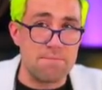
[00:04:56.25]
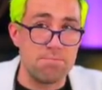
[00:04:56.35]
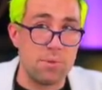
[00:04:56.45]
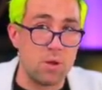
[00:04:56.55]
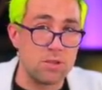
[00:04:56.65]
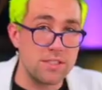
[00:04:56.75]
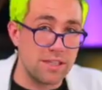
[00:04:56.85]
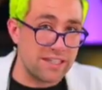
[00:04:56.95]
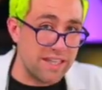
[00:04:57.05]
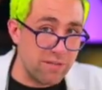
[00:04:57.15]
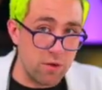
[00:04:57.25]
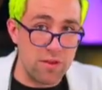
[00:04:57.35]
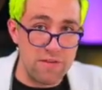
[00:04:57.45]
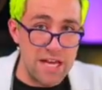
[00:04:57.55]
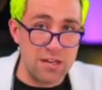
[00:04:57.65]
bulk deliver
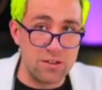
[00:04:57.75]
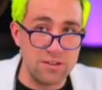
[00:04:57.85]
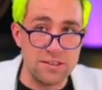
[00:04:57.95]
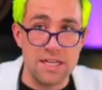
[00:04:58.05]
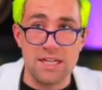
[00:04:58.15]
the vehicles.